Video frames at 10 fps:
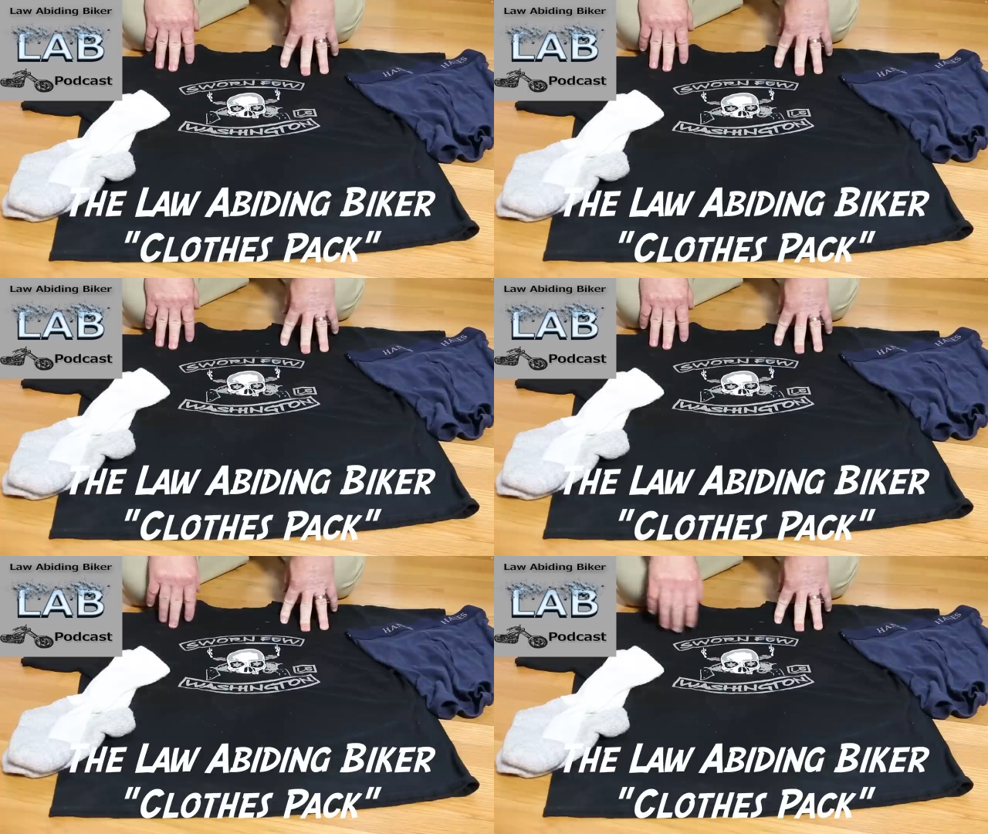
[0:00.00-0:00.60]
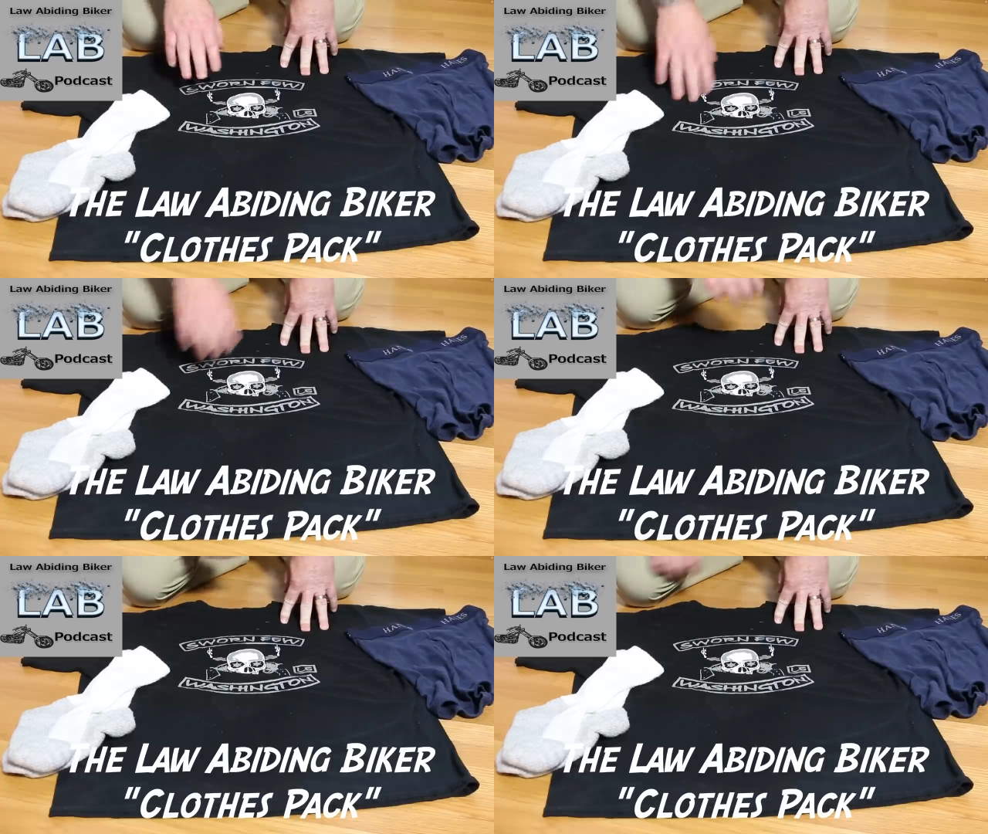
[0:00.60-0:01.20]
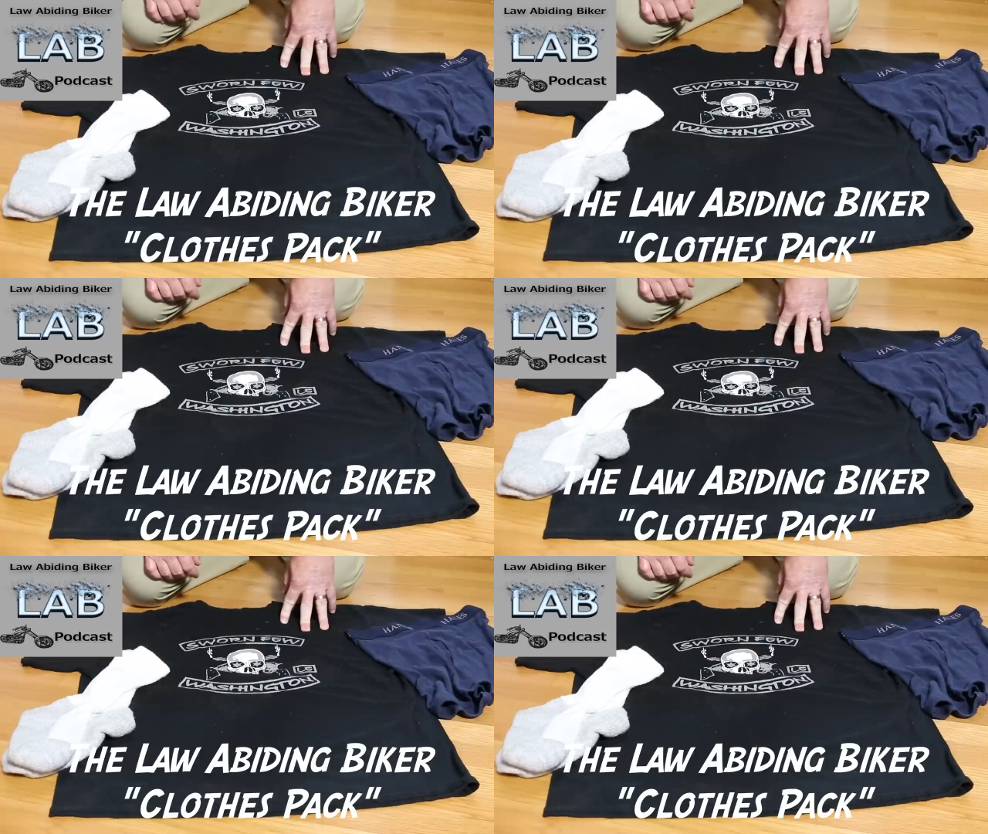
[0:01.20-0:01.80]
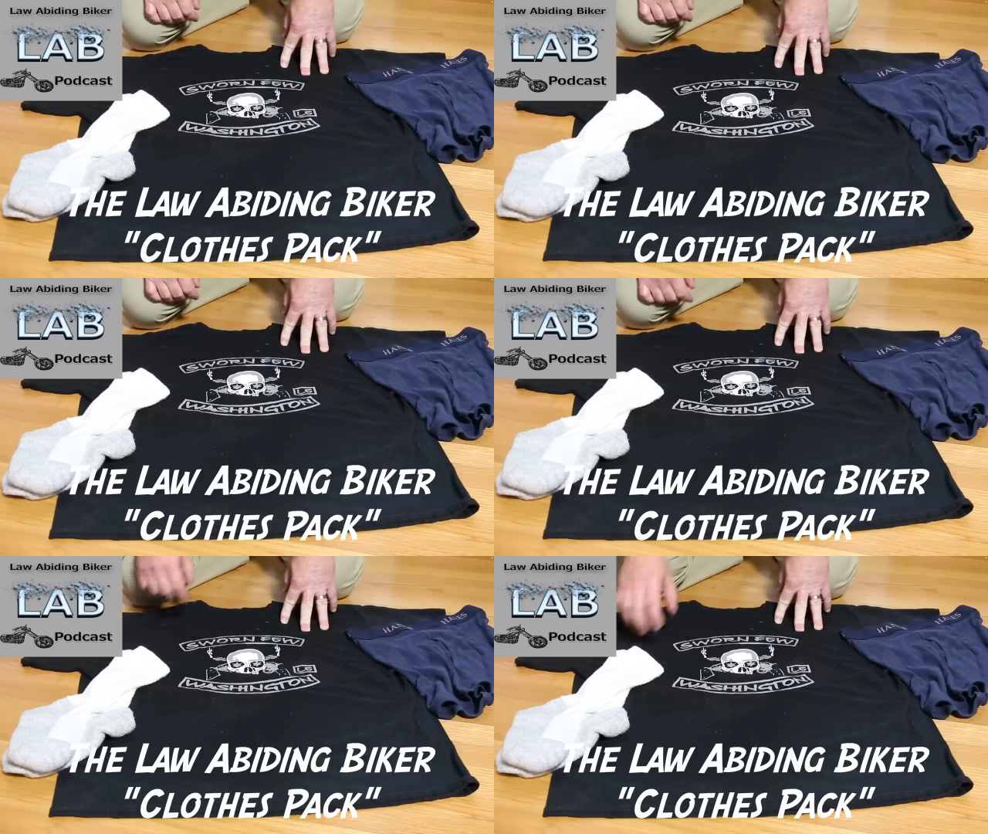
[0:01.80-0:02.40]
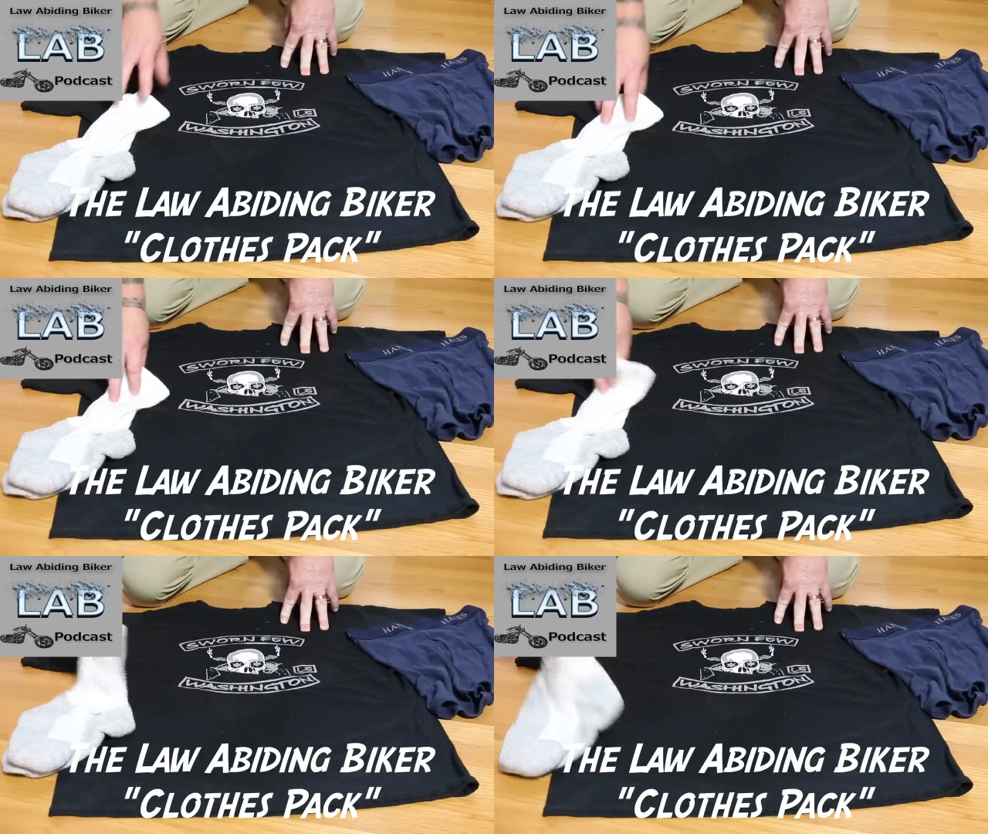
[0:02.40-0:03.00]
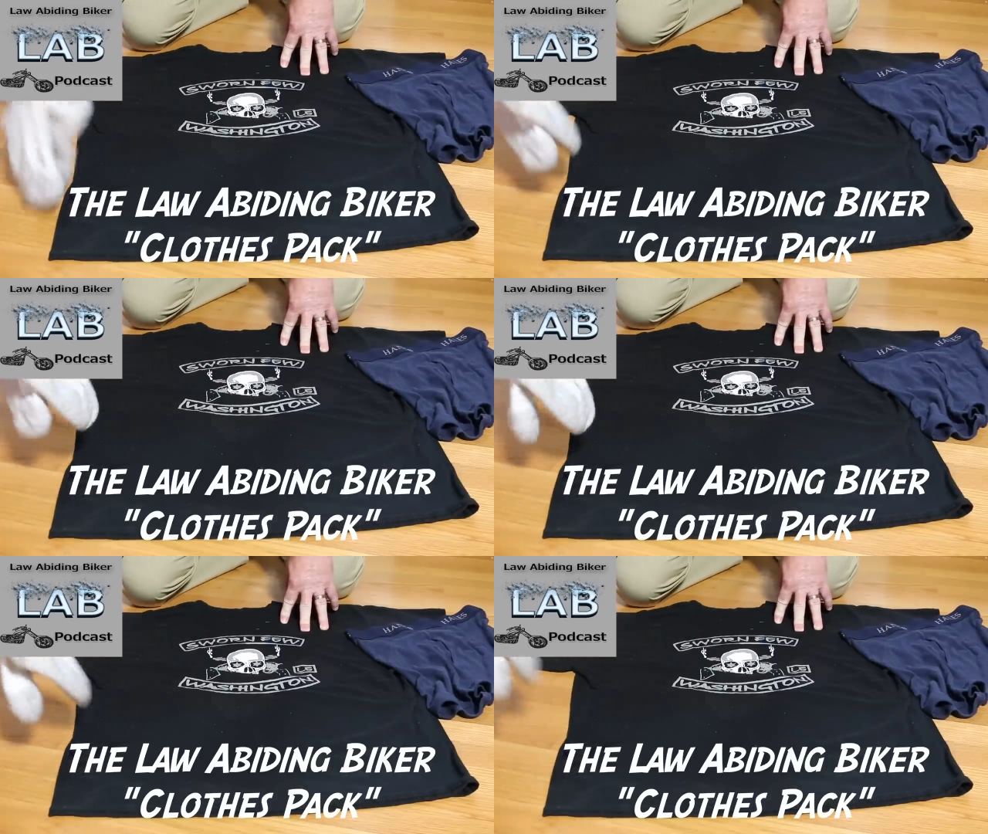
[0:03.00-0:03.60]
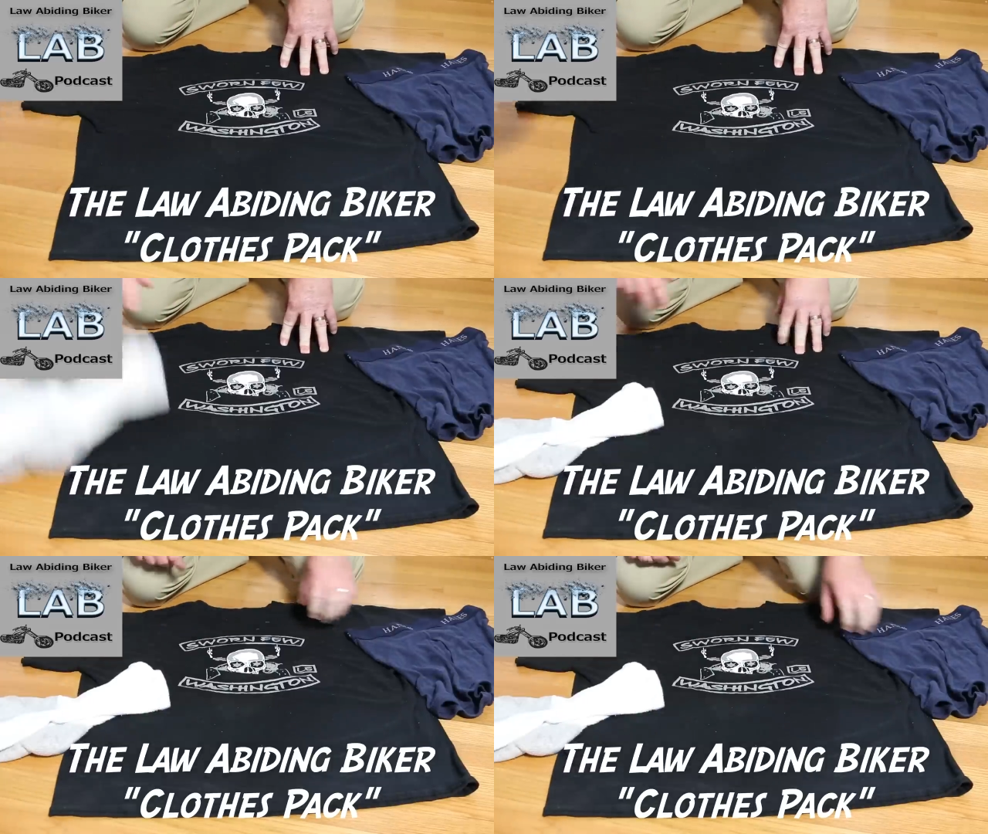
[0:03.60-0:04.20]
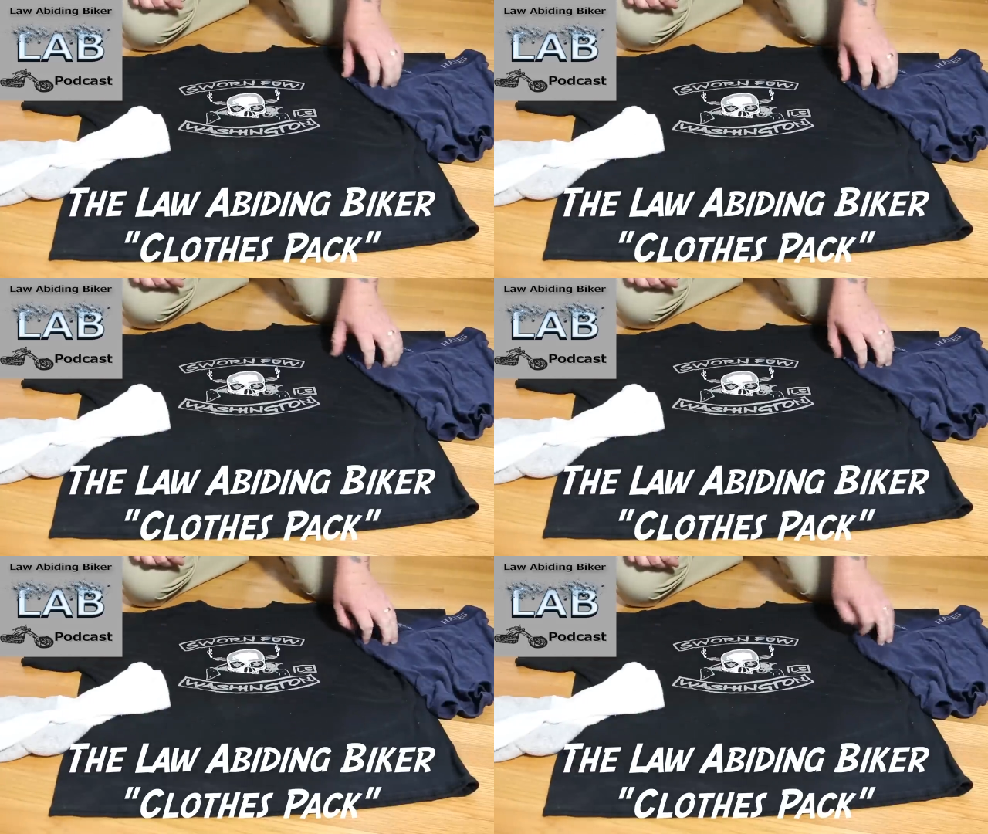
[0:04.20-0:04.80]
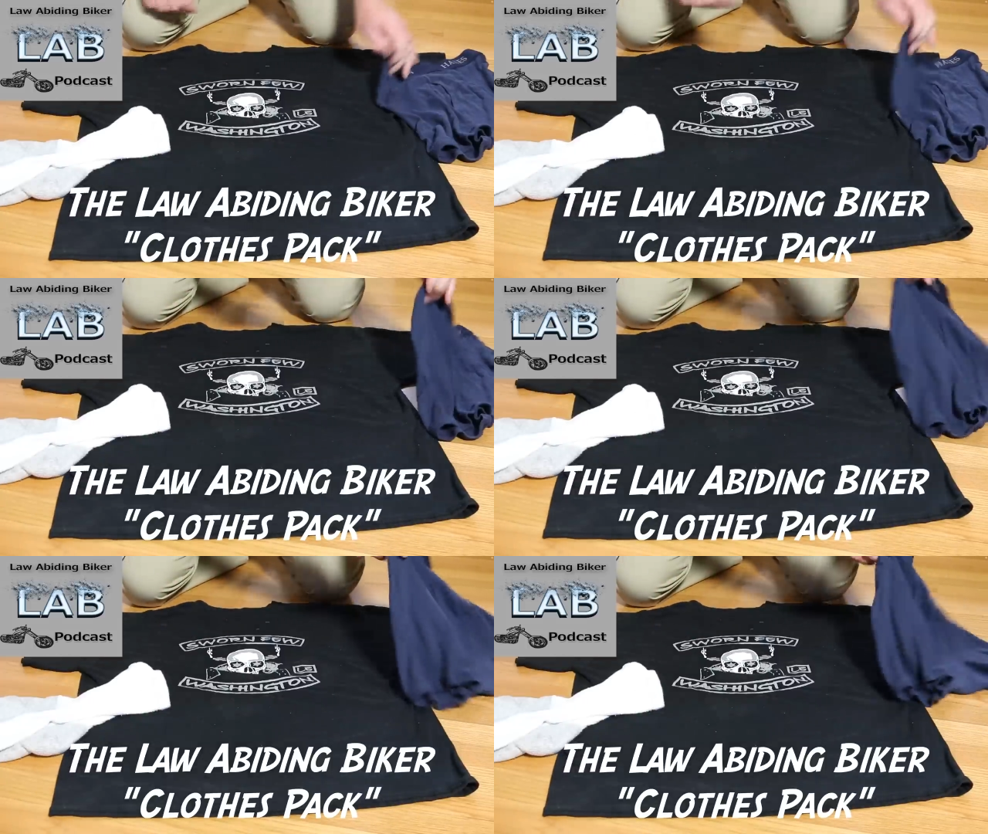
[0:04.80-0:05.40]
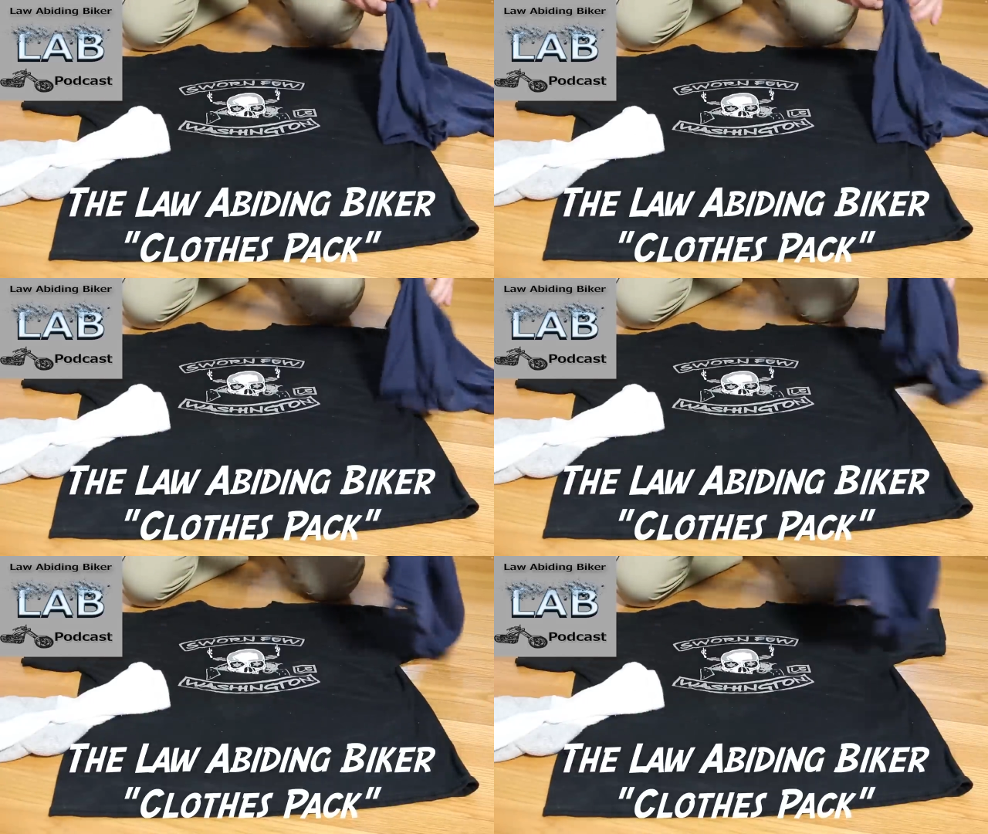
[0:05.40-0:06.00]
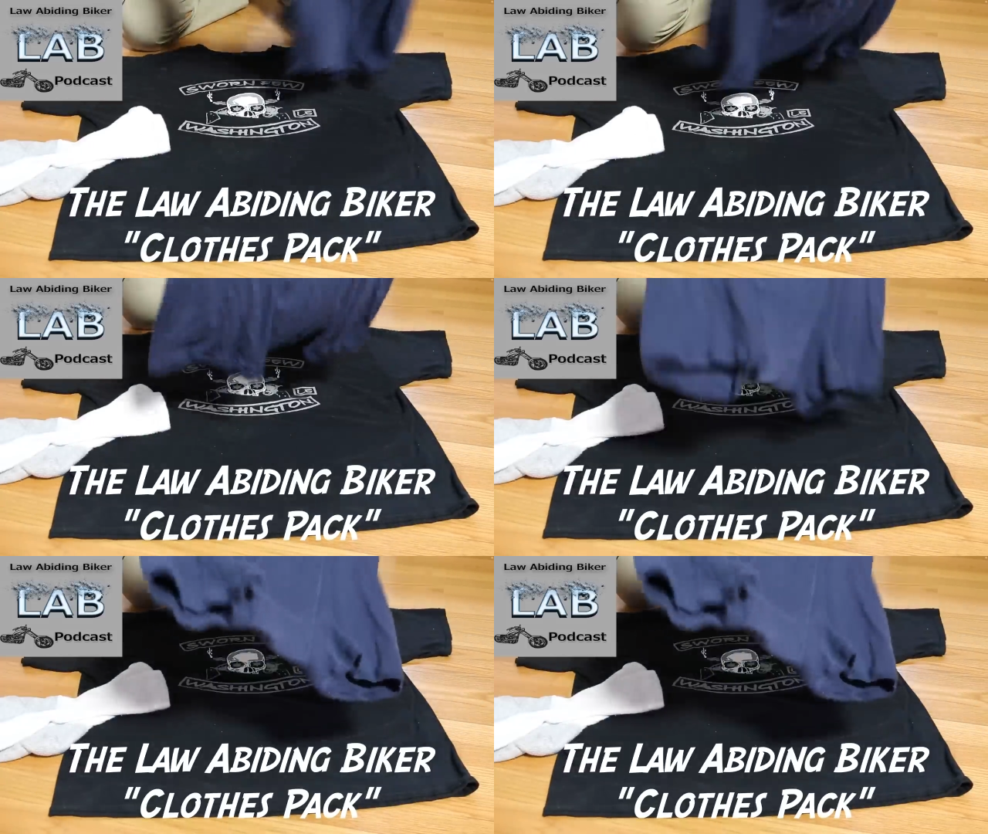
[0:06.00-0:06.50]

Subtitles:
(no speaker visible)